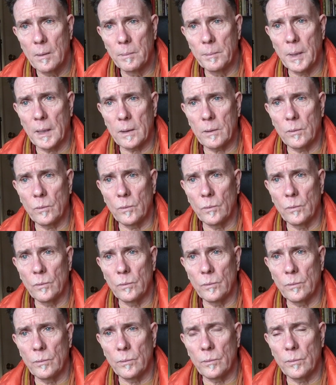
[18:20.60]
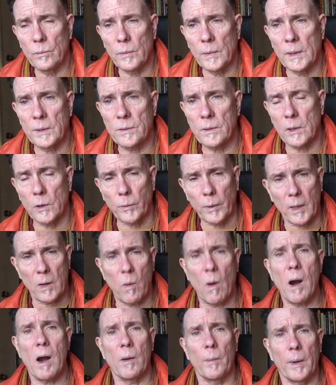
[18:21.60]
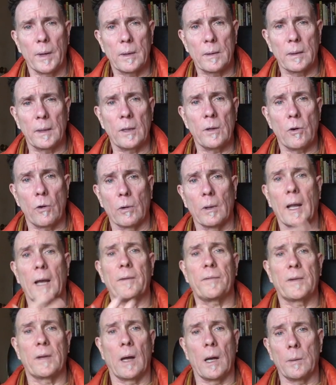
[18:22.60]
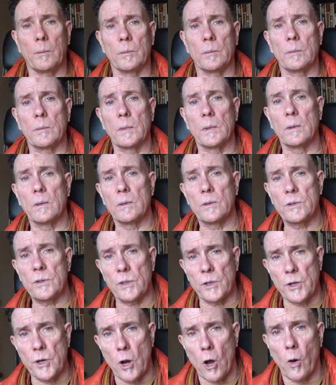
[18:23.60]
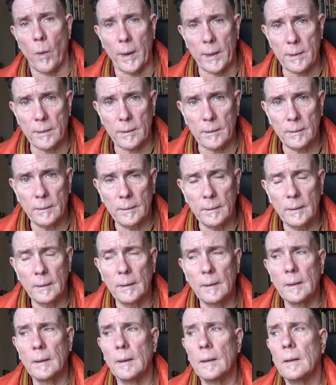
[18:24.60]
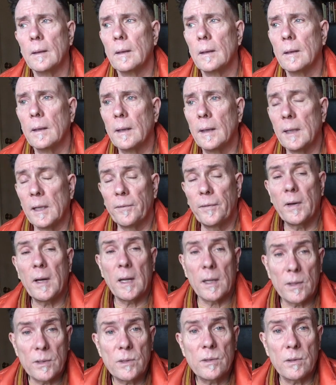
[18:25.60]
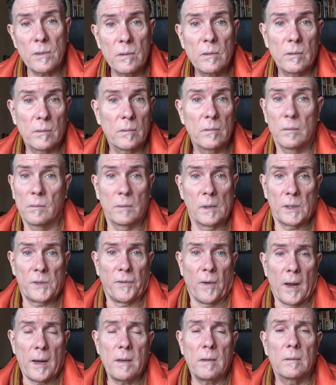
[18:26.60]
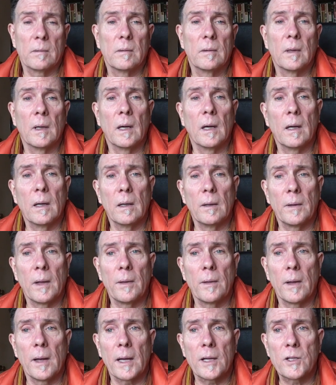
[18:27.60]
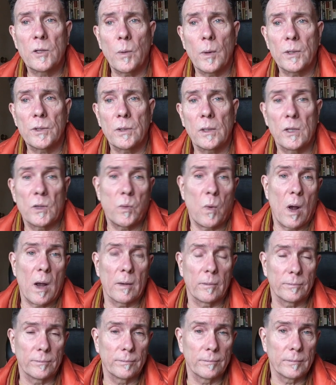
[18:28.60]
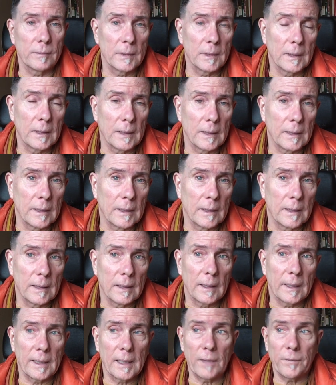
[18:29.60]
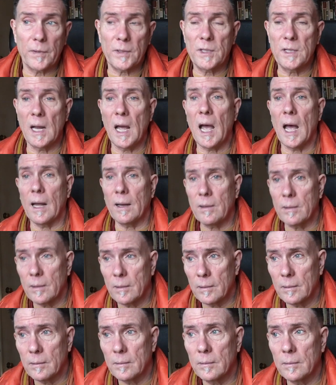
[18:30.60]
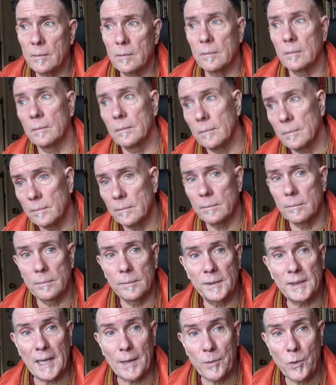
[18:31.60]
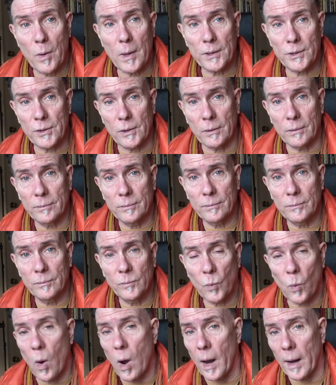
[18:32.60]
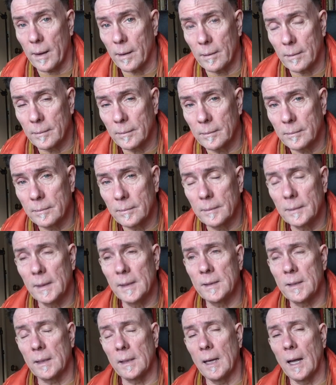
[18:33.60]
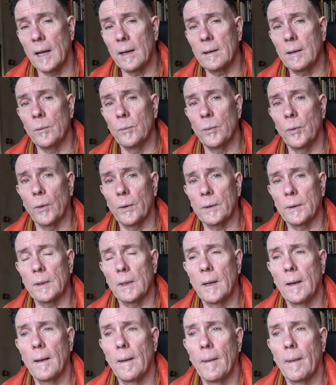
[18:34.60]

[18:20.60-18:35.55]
But is it a requirement in your lifetime to know it? And if it is, that's fine. Then the next question is why? And if it's not, same question. Why is it not important?